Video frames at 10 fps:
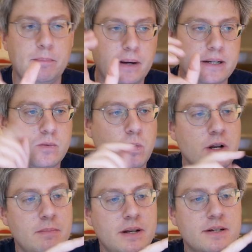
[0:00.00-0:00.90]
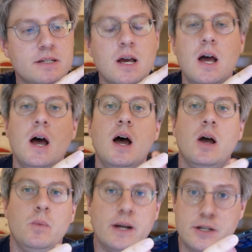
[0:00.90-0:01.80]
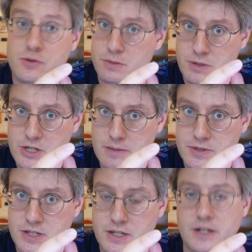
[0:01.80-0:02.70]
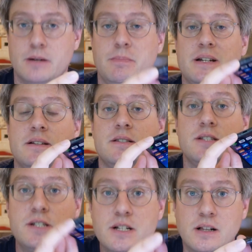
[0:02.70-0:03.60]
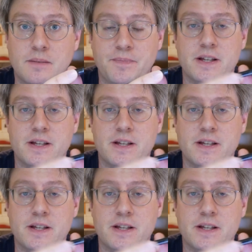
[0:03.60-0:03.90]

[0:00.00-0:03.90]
But what I mean is, we got USB Type-C here, but it's still,